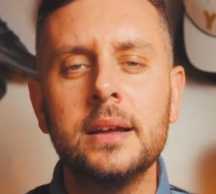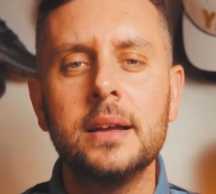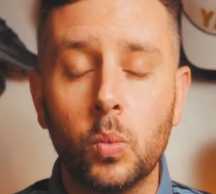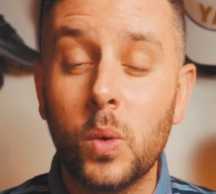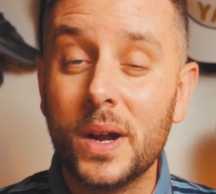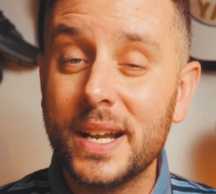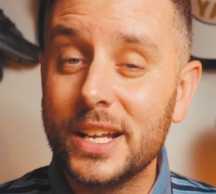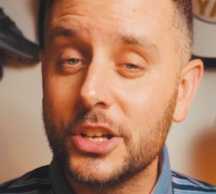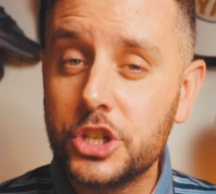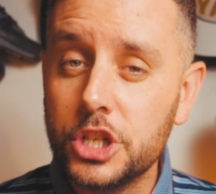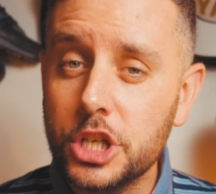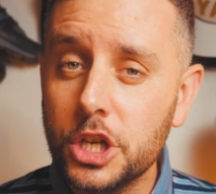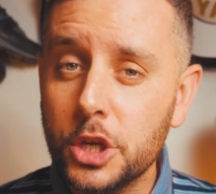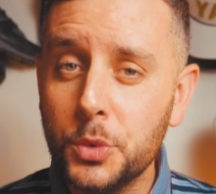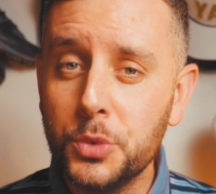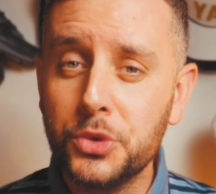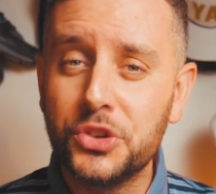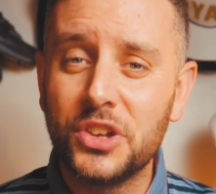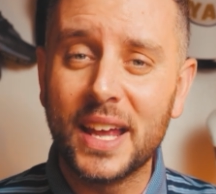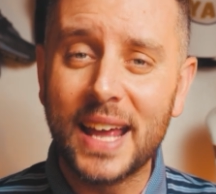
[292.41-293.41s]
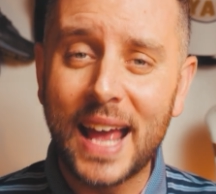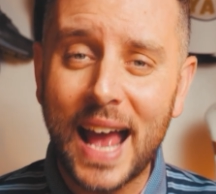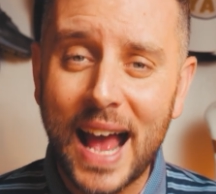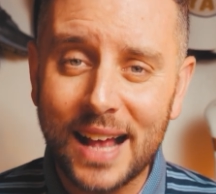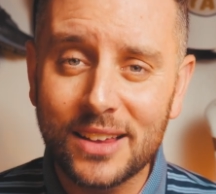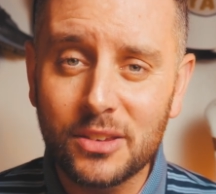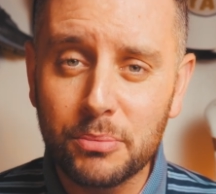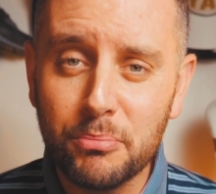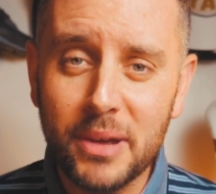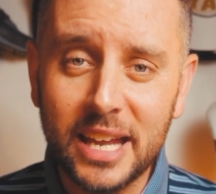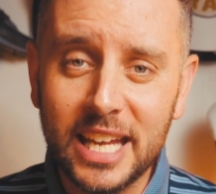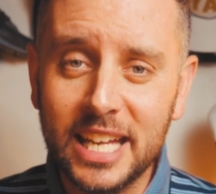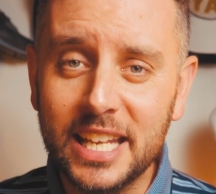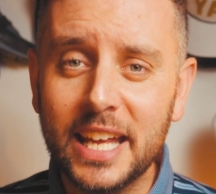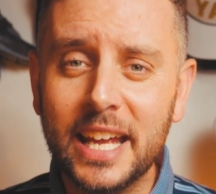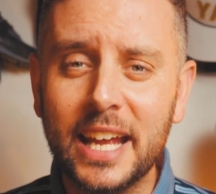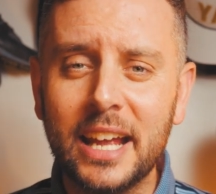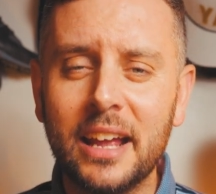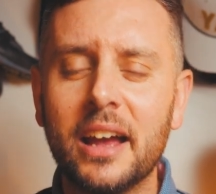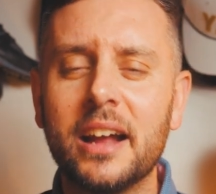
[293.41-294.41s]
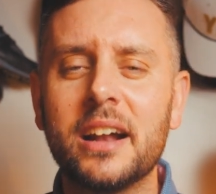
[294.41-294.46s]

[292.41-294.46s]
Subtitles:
When it's used, it has meaning,